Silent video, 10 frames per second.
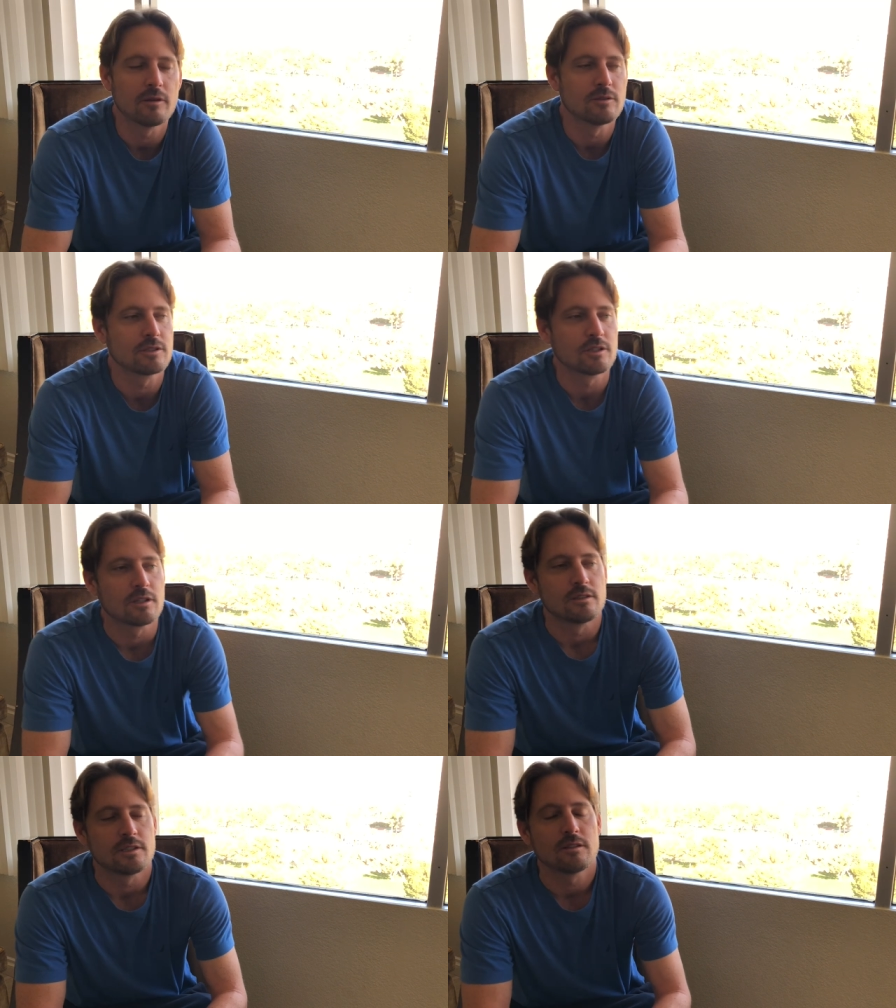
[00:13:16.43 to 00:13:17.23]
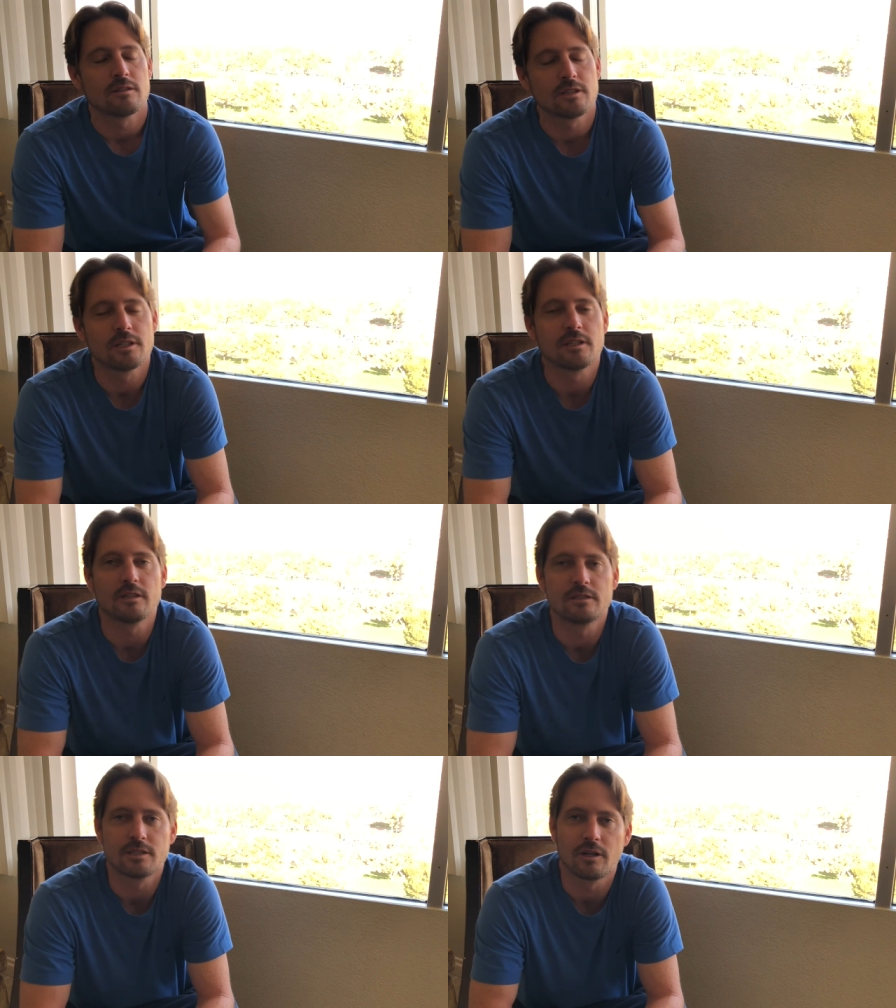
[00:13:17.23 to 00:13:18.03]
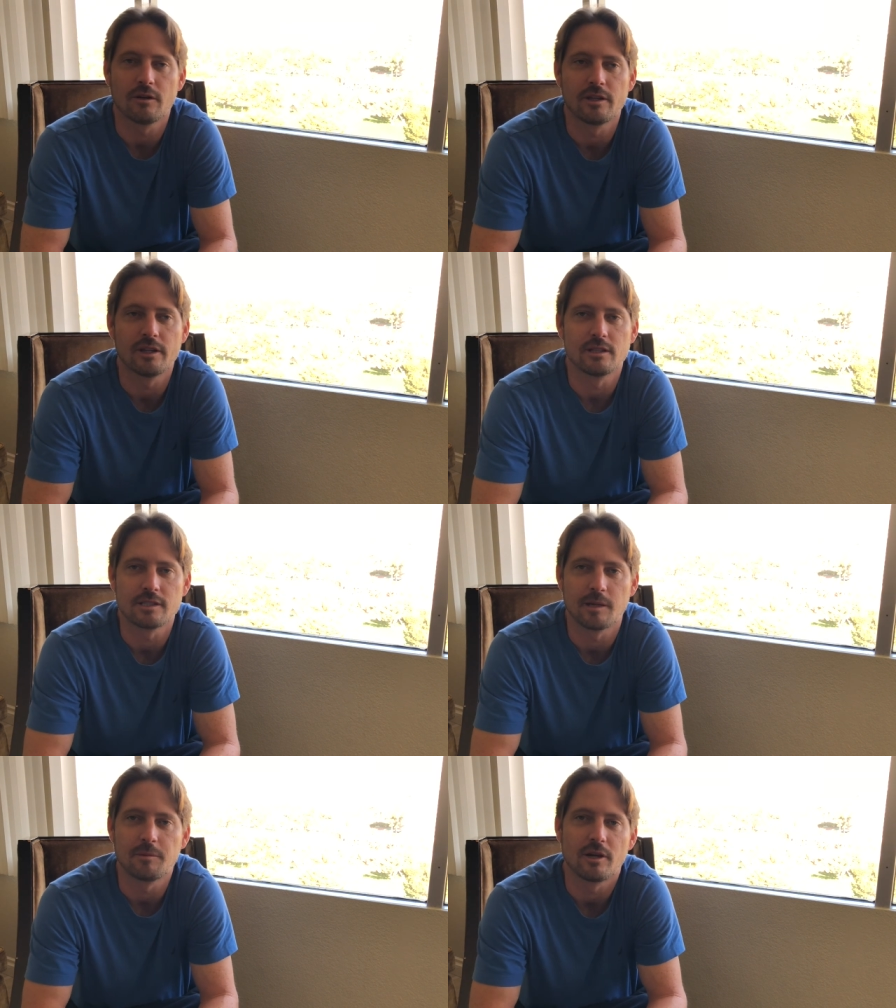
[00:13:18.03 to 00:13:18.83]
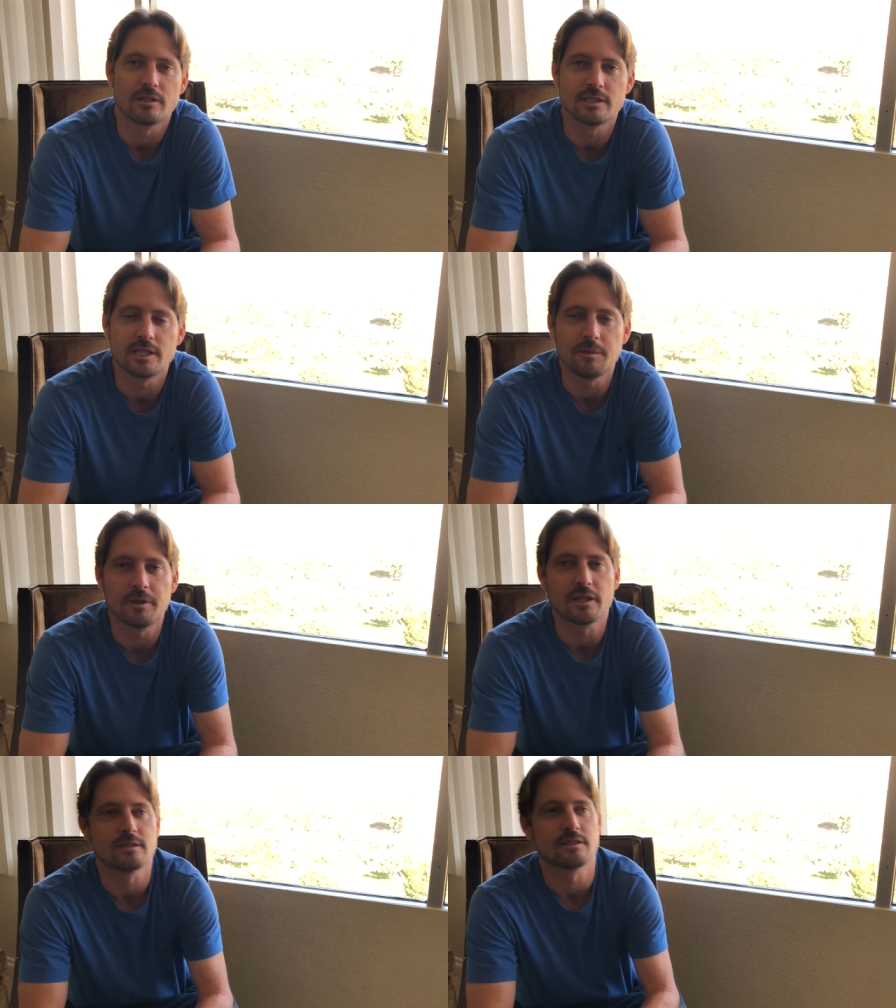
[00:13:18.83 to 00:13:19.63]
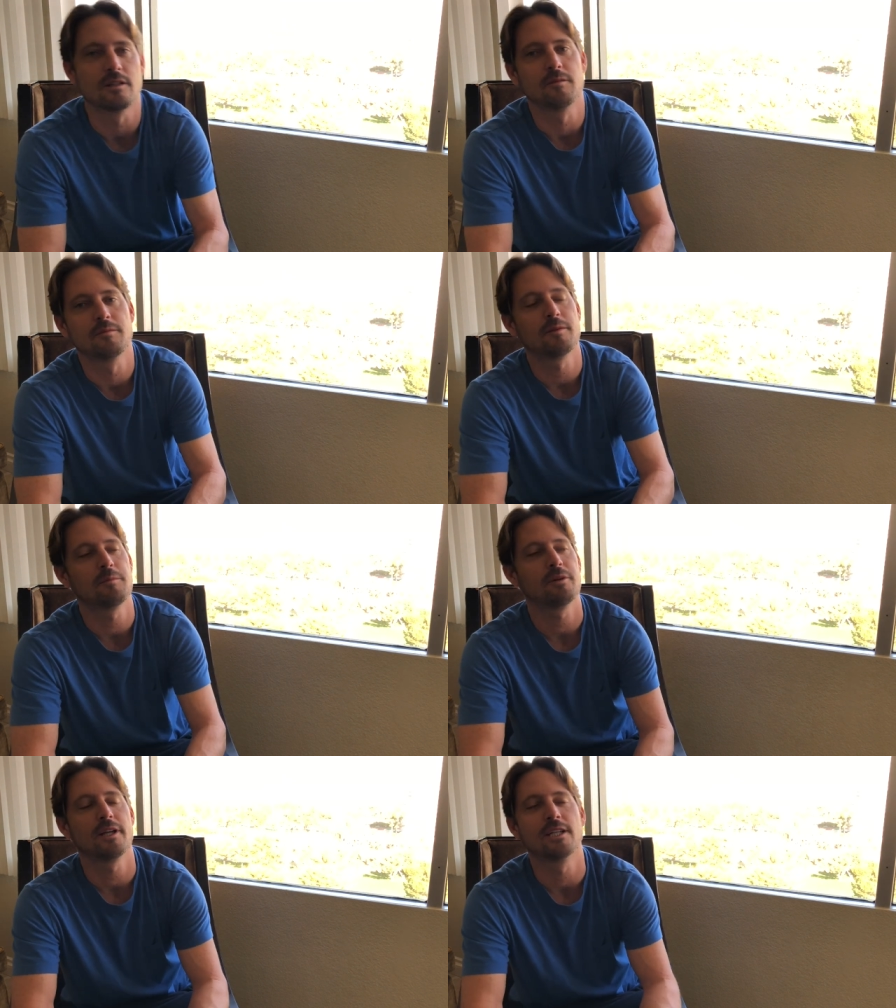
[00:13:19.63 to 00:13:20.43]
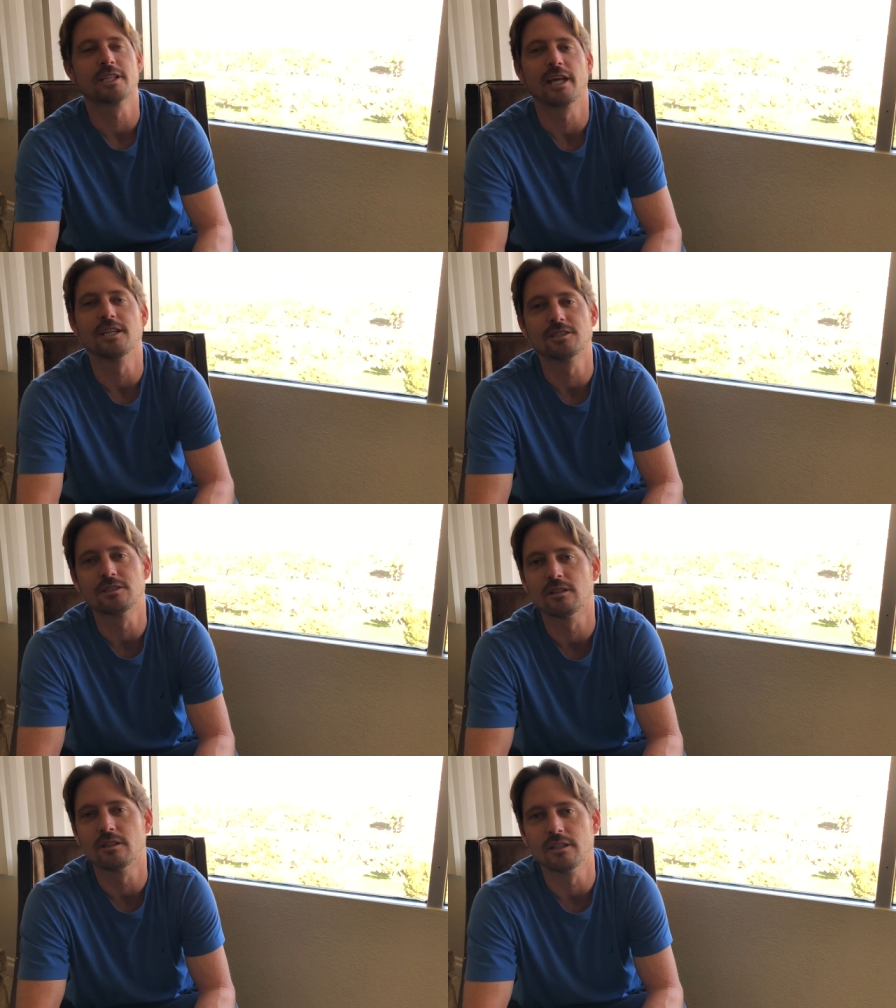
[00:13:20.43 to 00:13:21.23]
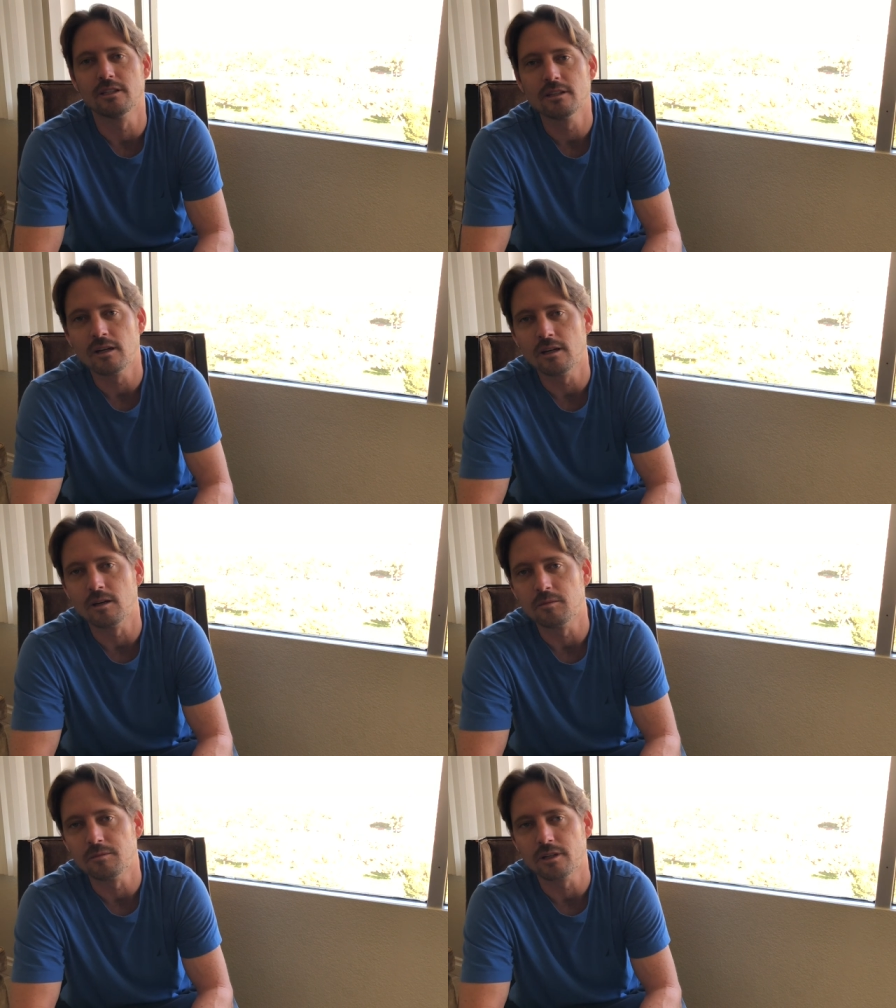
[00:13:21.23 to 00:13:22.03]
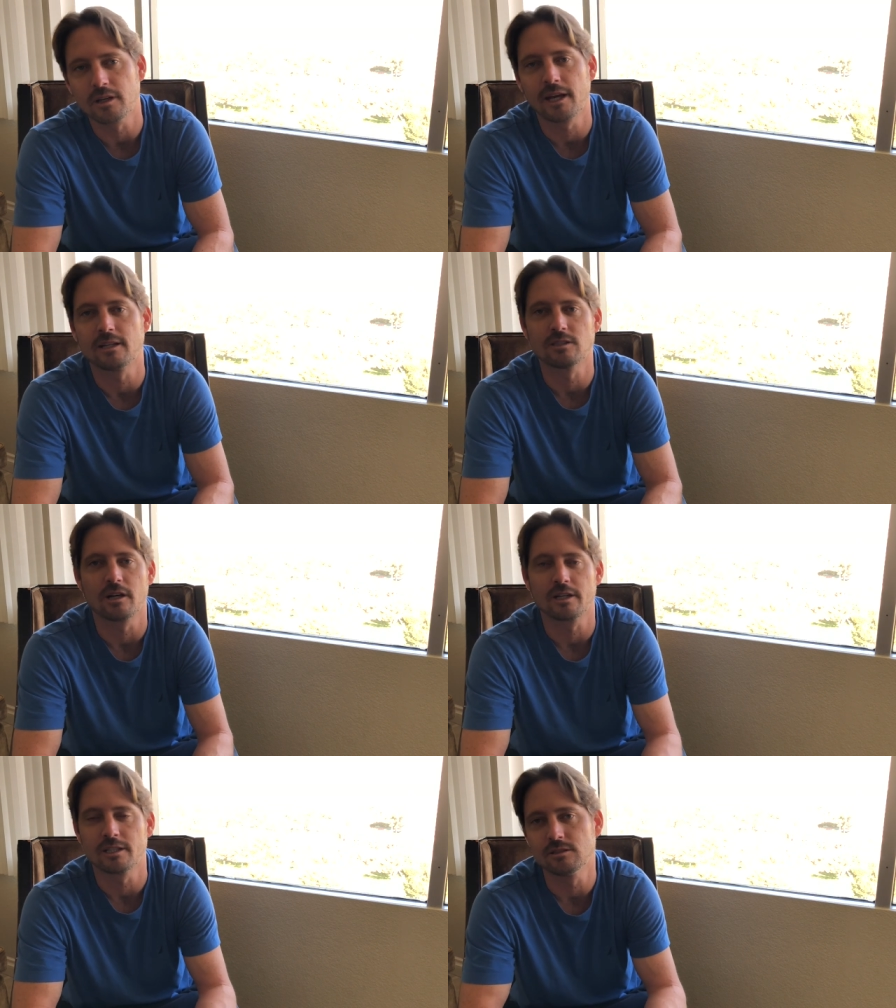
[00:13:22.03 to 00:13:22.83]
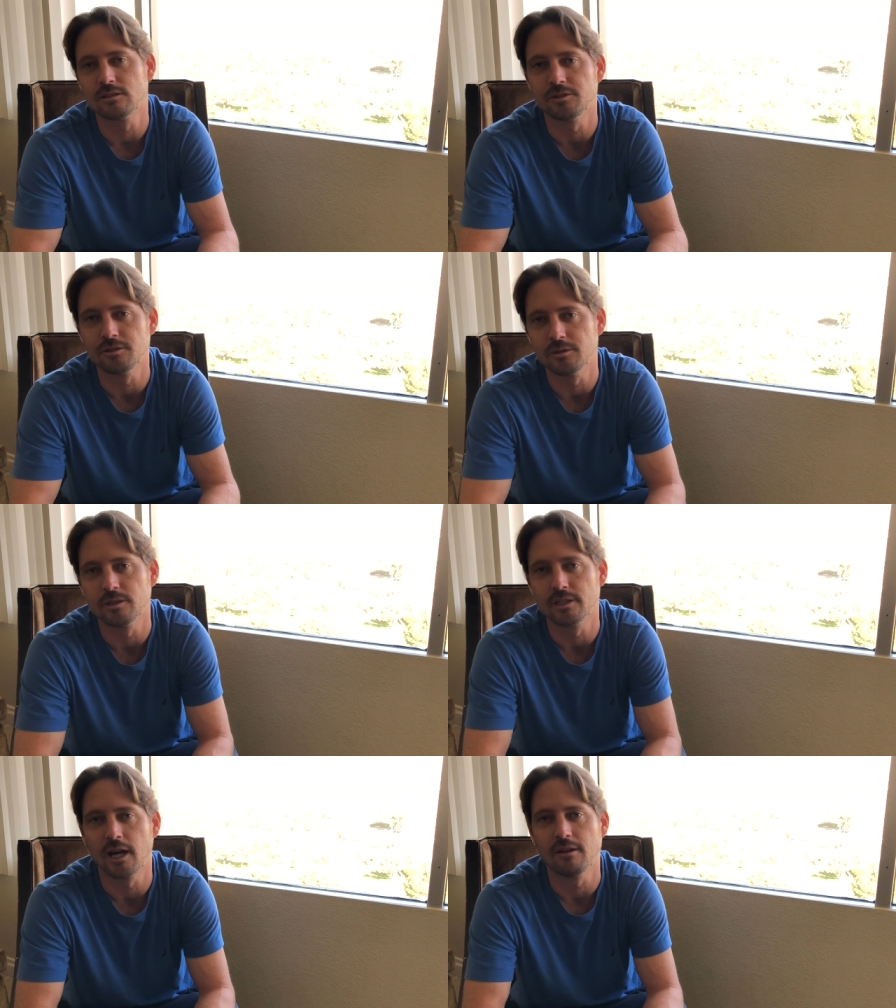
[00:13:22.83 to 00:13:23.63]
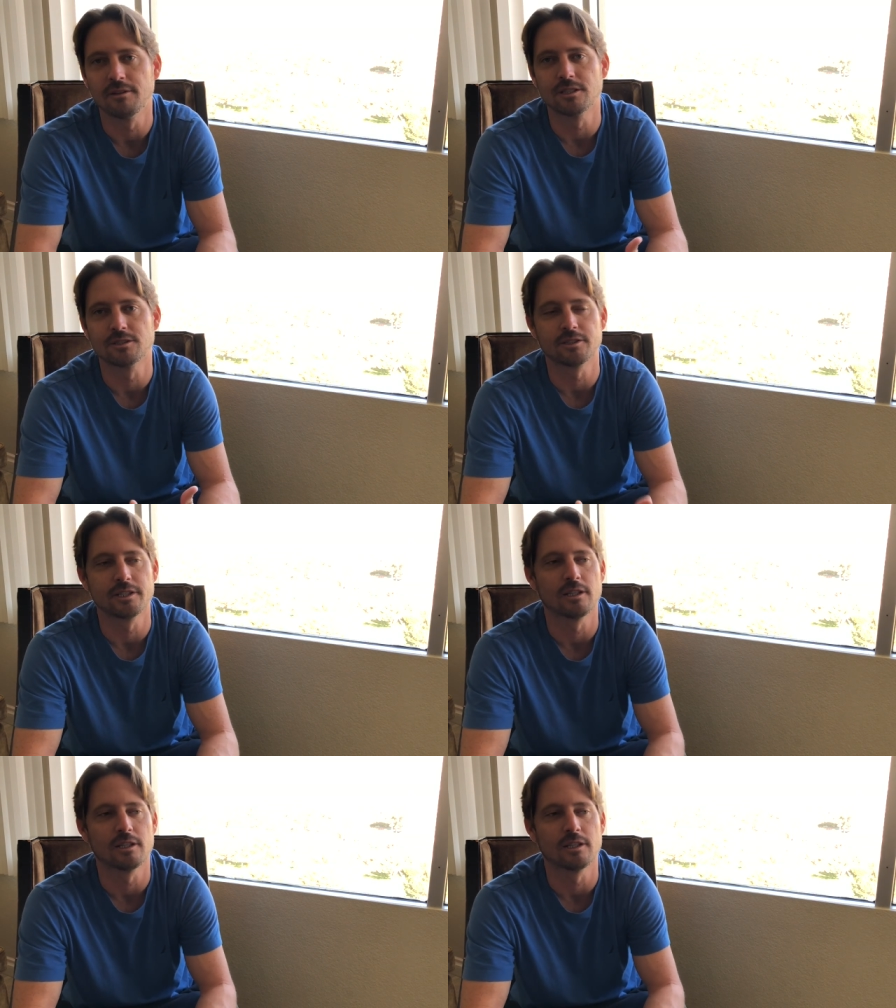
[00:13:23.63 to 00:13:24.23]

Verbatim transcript: It was good to go to the seminars at DEMA because they're pretty educational, and they're kind of targeted to the dive industry.